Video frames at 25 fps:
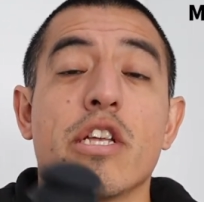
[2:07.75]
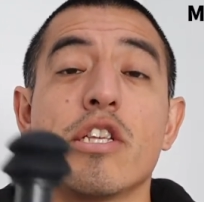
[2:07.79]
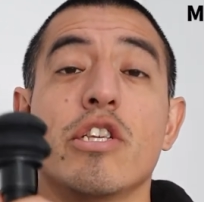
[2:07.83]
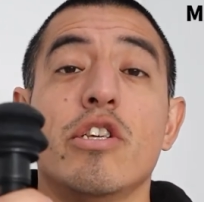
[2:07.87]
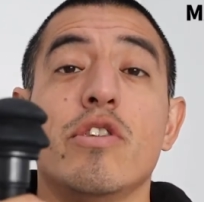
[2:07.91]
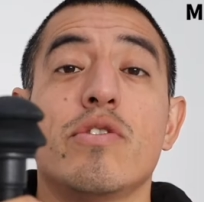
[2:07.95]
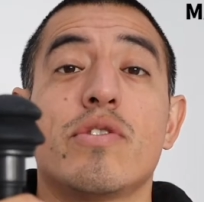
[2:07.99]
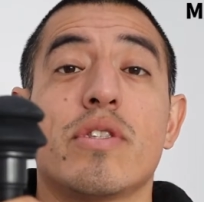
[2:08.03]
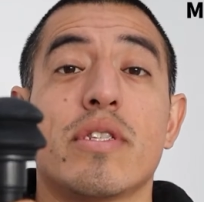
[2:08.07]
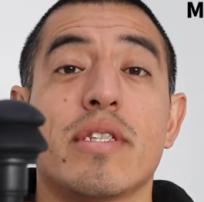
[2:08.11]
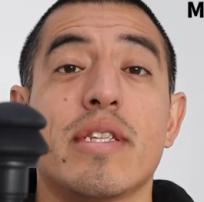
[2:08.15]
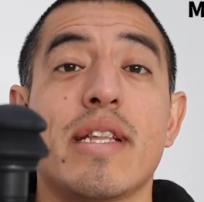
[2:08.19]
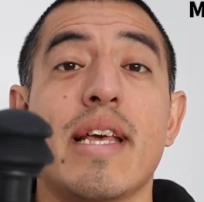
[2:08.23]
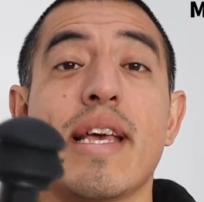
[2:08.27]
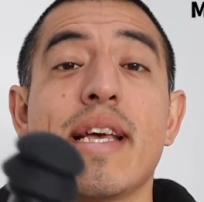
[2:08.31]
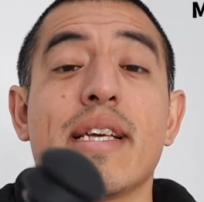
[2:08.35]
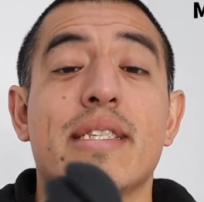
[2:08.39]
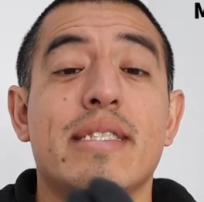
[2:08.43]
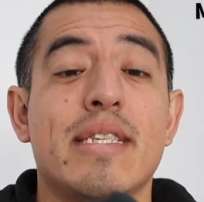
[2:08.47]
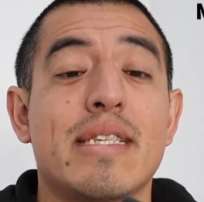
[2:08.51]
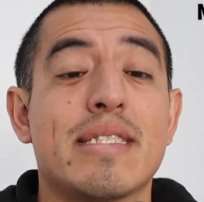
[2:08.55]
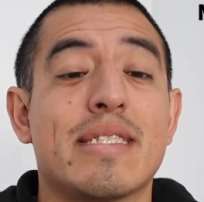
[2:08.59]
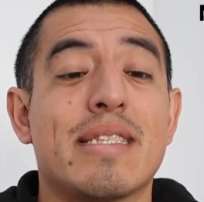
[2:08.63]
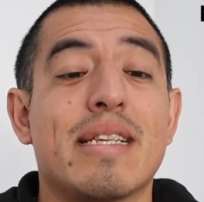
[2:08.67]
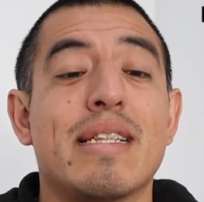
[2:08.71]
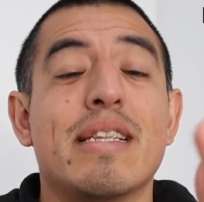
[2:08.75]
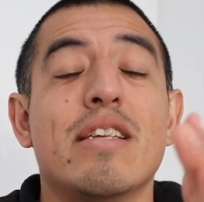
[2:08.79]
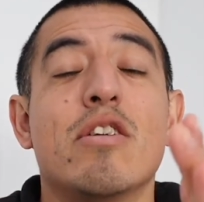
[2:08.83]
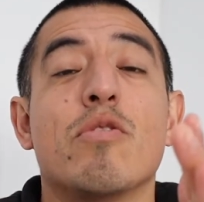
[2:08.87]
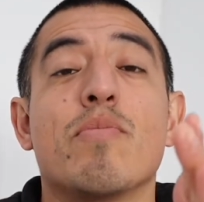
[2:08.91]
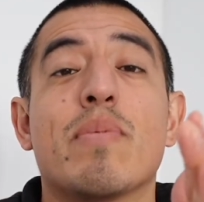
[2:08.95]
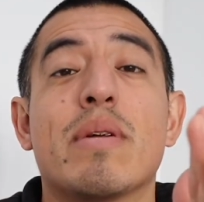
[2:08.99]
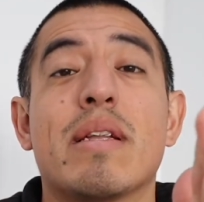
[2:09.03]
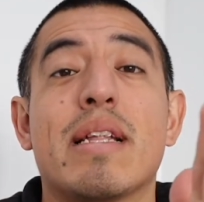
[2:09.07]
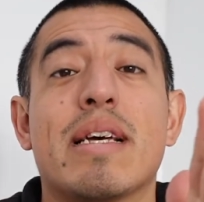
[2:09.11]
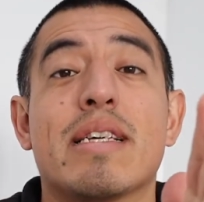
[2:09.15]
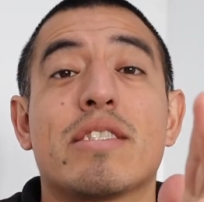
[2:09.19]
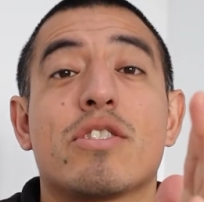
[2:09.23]
Using this, it's a little
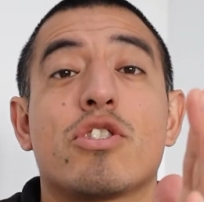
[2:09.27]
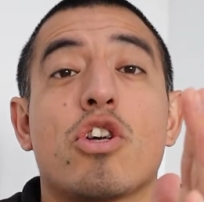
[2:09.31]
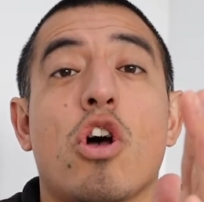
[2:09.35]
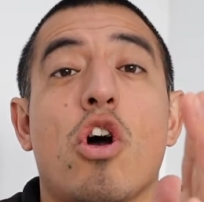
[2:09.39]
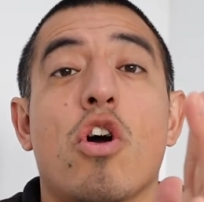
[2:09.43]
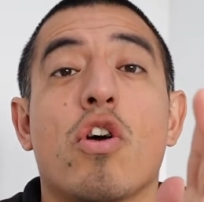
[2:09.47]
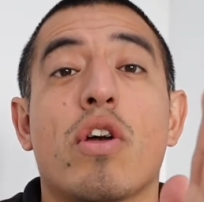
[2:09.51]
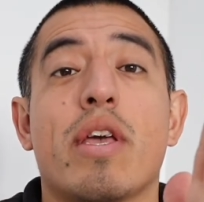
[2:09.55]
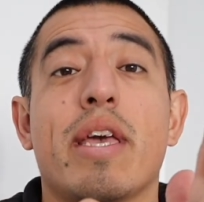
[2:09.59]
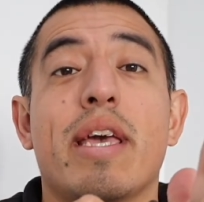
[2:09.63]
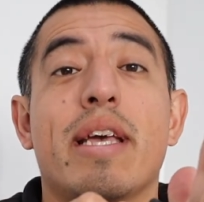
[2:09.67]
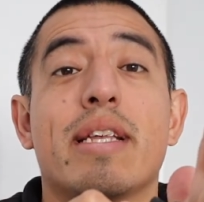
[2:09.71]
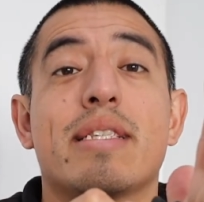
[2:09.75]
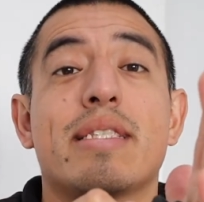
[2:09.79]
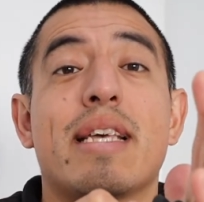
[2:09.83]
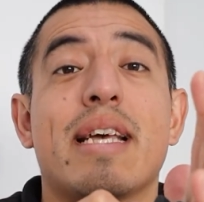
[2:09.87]
bit less targeted.